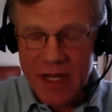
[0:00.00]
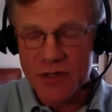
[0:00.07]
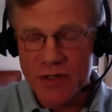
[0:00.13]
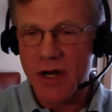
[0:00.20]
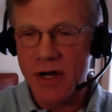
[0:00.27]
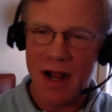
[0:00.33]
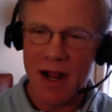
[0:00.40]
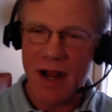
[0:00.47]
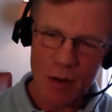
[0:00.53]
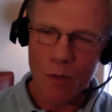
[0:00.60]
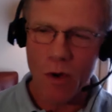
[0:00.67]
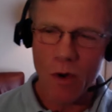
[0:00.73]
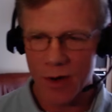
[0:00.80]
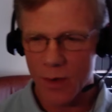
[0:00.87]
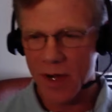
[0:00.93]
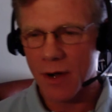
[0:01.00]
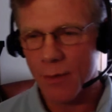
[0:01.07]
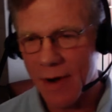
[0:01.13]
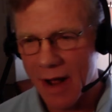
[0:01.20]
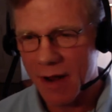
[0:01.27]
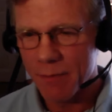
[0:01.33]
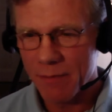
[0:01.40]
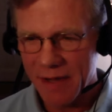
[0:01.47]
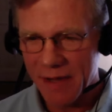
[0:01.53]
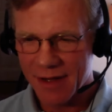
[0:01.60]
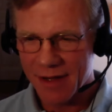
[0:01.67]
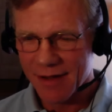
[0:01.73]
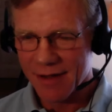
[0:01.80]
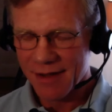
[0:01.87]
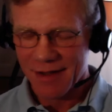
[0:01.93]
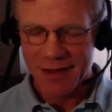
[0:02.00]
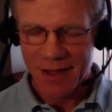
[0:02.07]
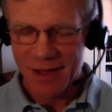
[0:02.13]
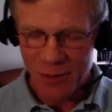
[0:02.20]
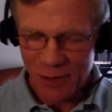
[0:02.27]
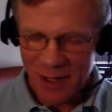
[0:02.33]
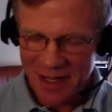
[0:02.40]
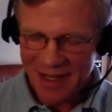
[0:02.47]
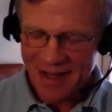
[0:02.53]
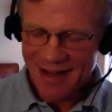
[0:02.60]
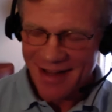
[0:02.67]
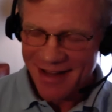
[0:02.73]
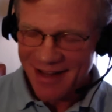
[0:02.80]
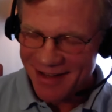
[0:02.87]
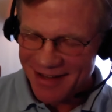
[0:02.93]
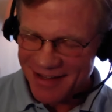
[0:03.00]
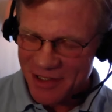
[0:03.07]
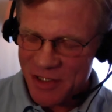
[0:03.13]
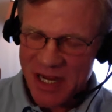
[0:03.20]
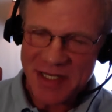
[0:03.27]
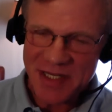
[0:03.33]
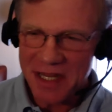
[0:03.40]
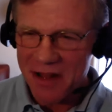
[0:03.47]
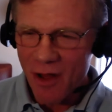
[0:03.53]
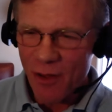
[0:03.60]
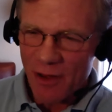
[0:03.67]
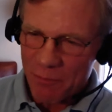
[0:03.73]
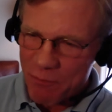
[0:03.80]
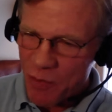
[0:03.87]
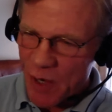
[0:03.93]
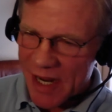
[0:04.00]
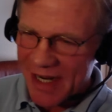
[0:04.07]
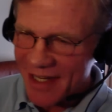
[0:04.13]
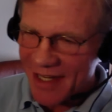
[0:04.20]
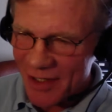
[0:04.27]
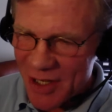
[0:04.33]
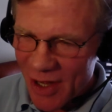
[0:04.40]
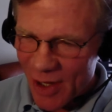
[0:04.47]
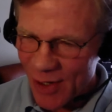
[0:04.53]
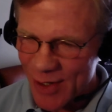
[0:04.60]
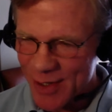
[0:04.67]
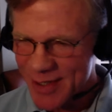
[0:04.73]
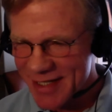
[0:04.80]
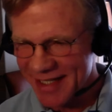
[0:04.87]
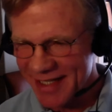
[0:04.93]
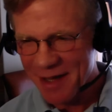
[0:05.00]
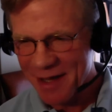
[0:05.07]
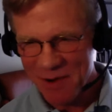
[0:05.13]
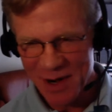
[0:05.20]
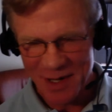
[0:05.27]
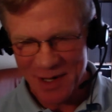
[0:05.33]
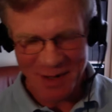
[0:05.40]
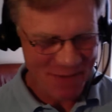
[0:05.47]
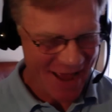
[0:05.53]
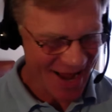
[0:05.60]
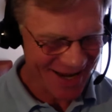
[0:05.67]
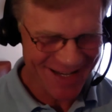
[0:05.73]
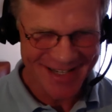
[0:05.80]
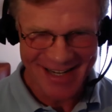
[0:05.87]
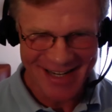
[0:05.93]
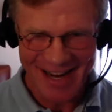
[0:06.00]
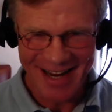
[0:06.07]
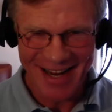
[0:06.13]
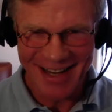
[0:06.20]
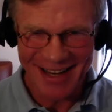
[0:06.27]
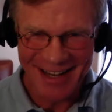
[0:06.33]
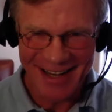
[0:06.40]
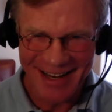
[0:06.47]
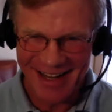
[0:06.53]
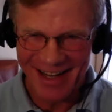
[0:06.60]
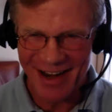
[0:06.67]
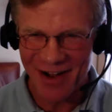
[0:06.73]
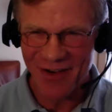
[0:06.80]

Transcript: you're not kind of wandering around being, you know, chasing all the pretty little colors that they put on the packaging and, you know,